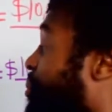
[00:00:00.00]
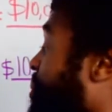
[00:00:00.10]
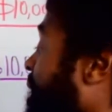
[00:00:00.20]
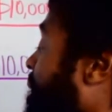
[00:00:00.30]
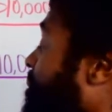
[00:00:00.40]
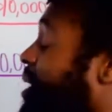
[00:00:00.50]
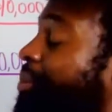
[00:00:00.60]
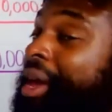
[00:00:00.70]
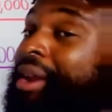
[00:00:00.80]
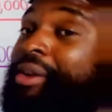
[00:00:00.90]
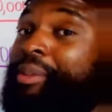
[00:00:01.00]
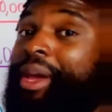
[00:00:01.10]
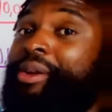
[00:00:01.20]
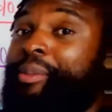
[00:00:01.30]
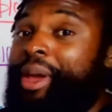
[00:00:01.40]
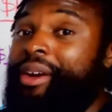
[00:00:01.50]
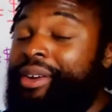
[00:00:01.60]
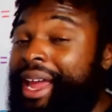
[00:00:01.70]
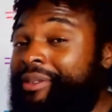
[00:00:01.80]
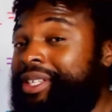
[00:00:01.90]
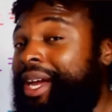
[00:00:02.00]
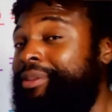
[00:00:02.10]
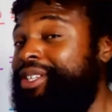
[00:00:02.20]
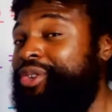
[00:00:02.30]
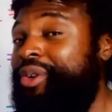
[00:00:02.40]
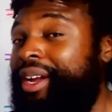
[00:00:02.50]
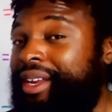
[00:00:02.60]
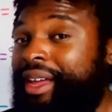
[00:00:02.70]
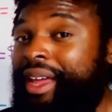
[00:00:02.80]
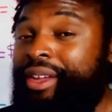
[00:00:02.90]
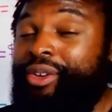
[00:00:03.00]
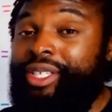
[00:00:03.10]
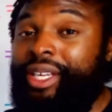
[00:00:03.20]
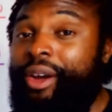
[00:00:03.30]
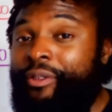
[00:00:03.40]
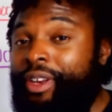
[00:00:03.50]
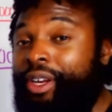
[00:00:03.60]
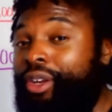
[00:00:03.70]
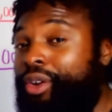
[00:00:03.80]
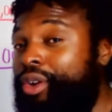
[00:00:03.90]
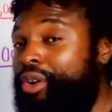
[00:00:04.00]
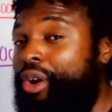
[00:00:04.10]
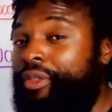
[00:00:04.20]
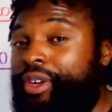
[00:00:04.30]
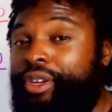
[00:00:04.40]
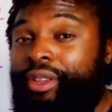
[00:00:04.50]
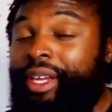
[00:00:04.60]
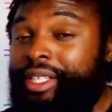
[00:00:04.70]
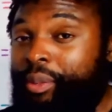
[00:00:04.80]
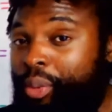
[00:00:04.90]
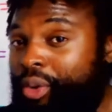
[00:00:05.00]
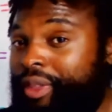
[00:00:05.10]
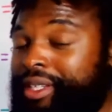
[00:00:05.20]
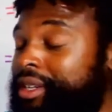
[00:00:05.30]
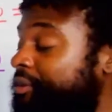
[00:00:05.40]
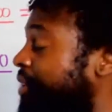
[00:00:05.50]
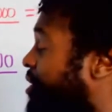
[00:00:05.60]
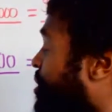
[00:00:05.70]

being able to get better and better and better, and have time to train yourself and to learn all the good things and pour that stuff into